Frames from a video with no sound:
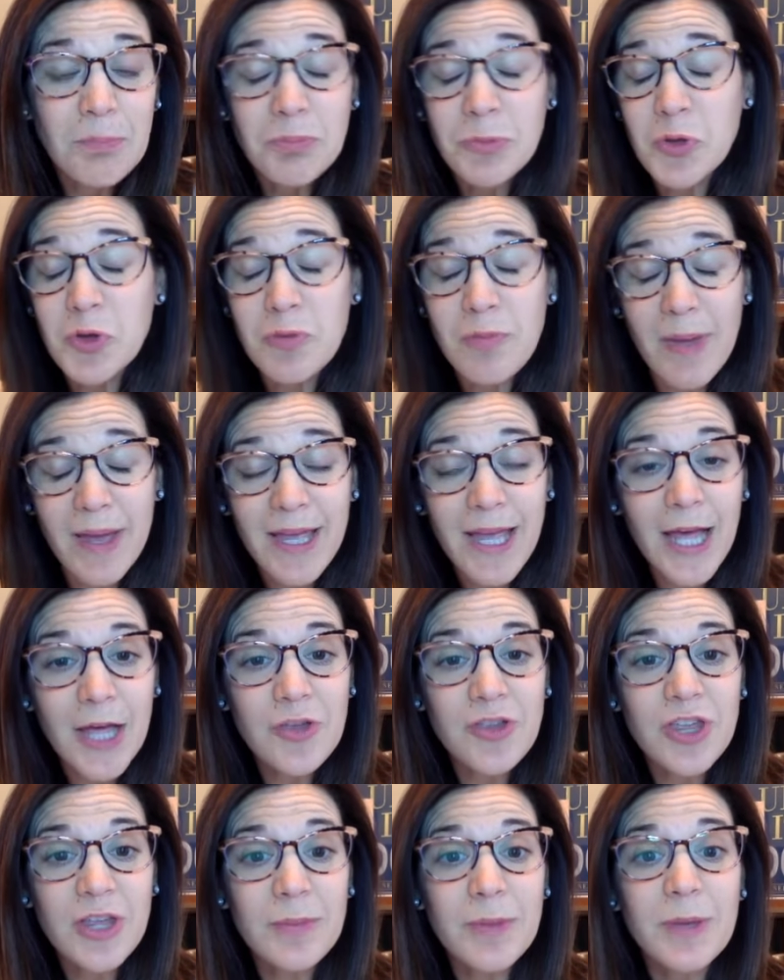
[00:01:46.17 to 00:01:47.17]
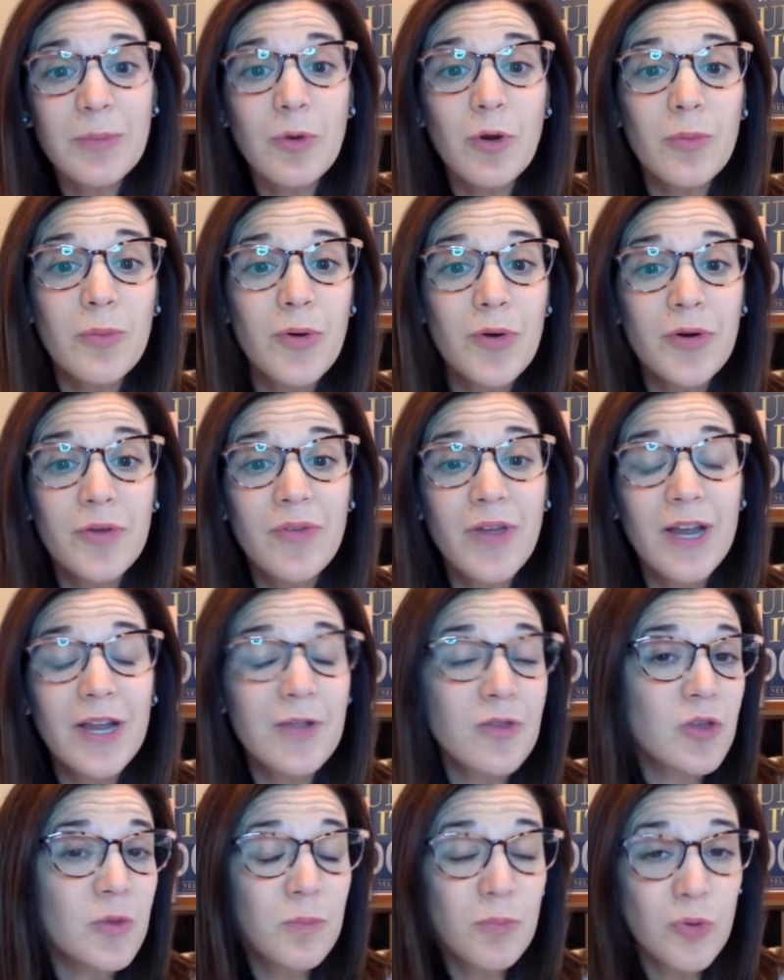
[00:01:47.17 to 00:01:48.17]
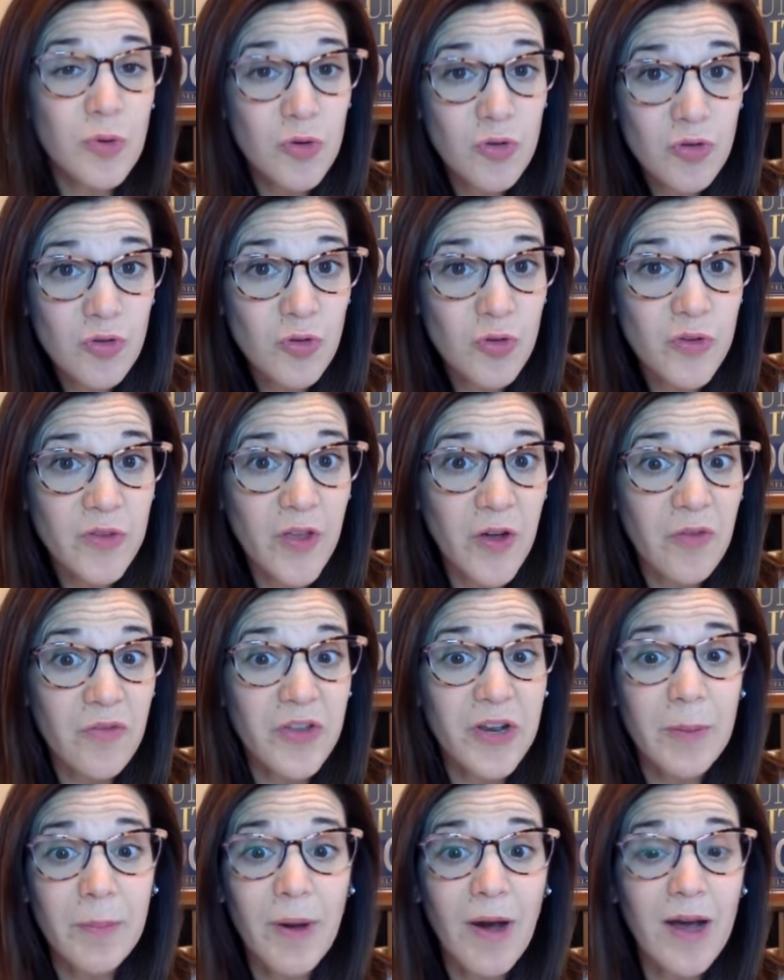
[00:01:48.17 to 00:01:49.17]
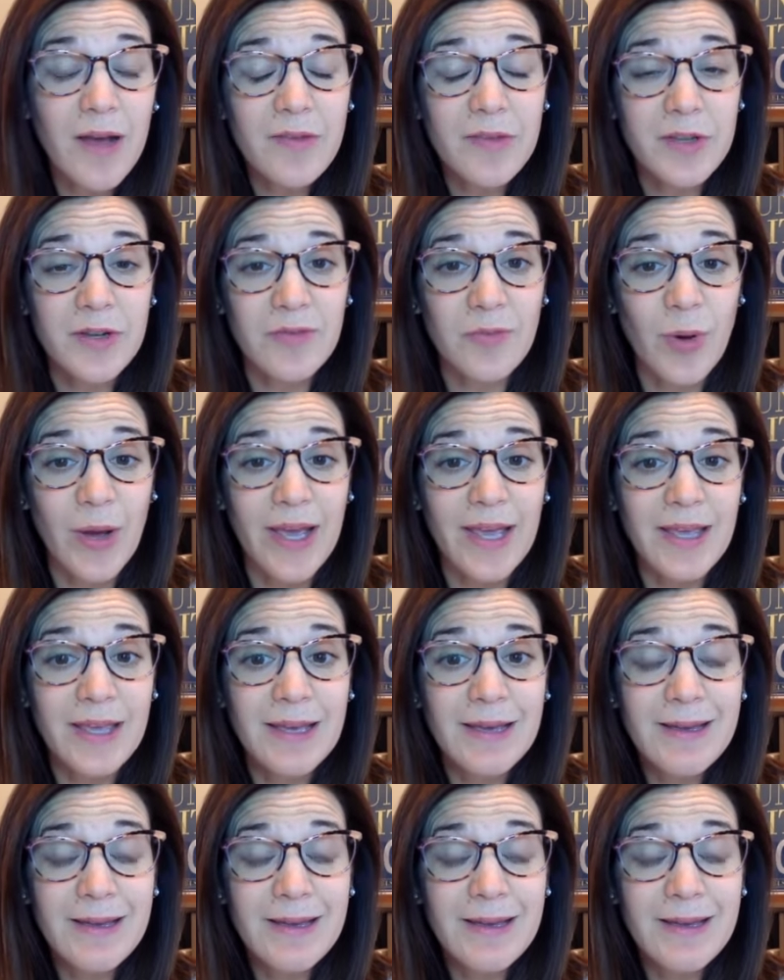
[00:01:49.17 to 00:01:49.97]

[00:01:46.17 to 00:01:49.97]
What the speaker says: You may actually be more motivated to push yourself in a positive way.